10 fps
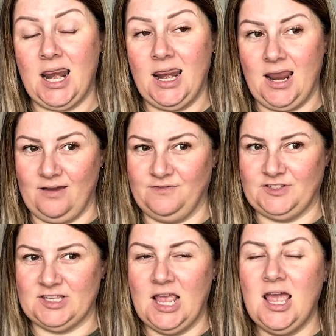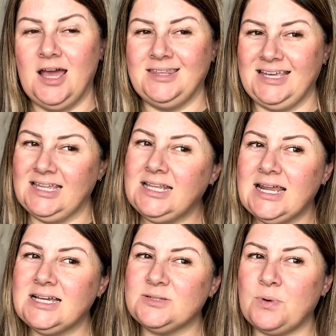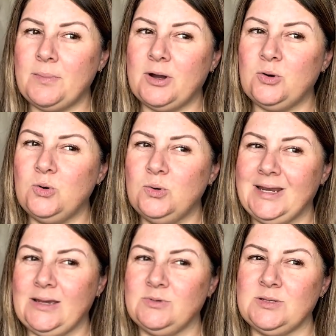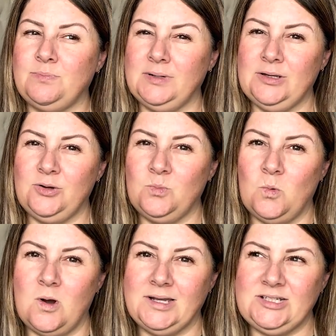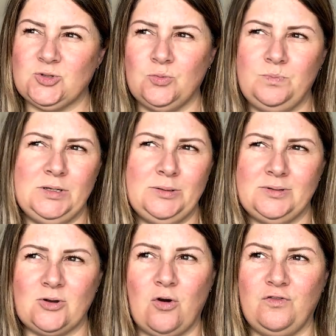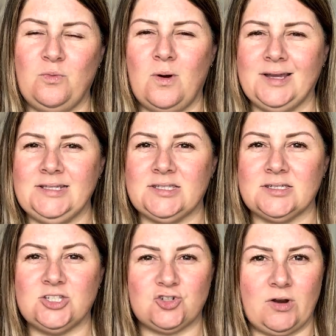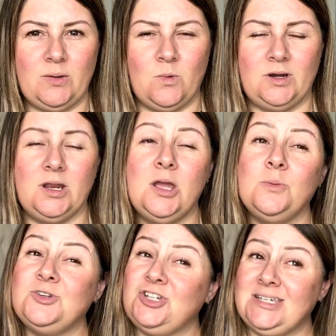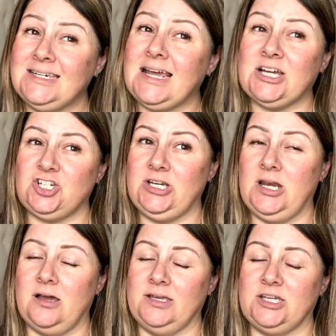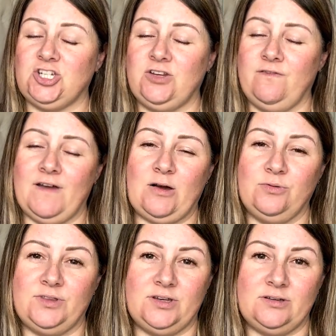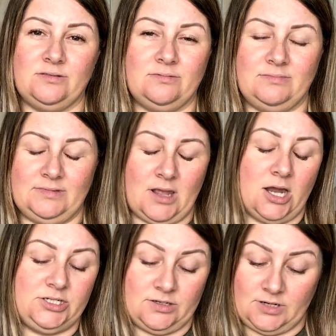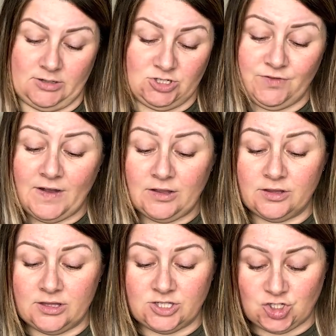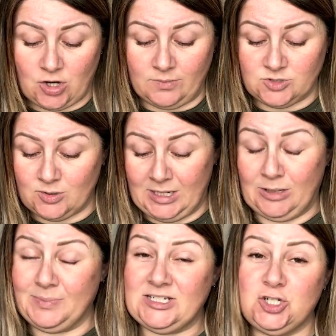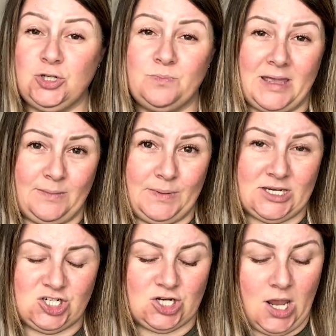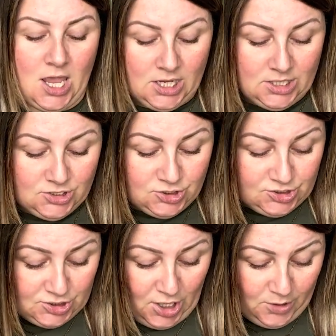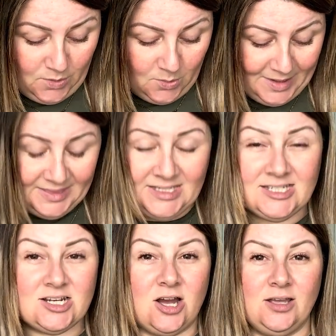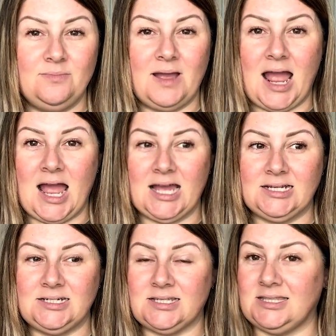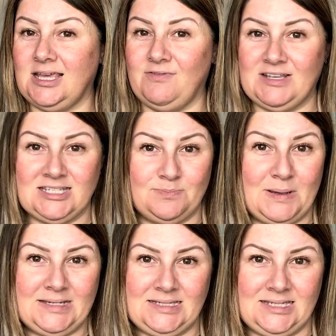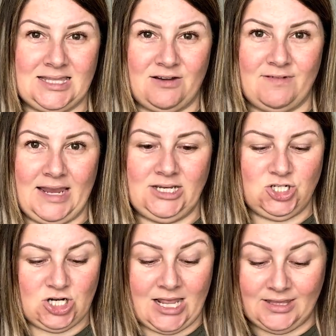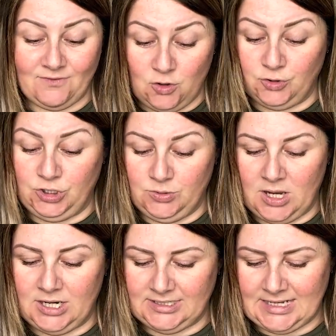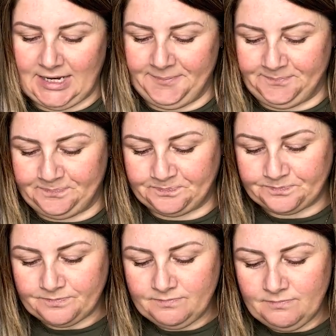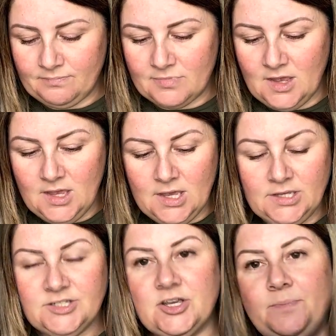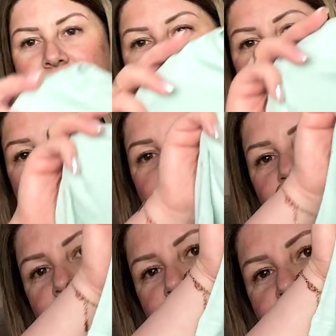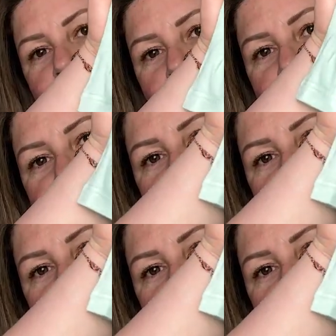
loves. I think in the last Primark haul it was a blue and white or blue and off-white stripe one. She didn't actually like, she felt that, I don't know, she felt that the stripes were a little bit too babyish. So went this time and they've expanded that range and they've got new colours out. So I picked up this one to